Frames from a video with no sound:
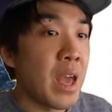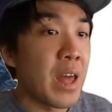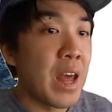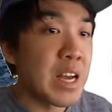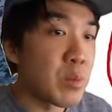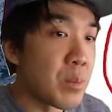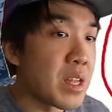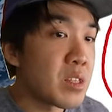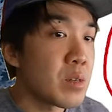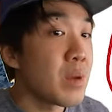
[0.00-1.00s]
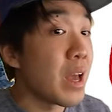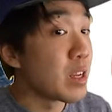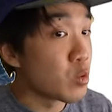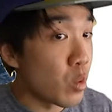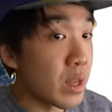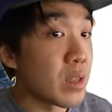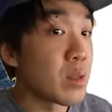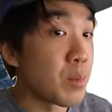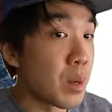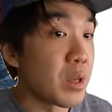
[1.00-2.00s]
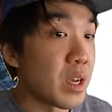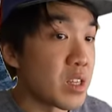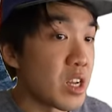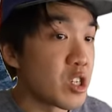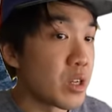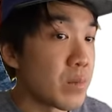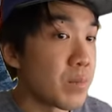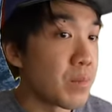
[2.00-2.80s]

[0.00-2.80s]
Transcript: and has momentum and is winning the public attention.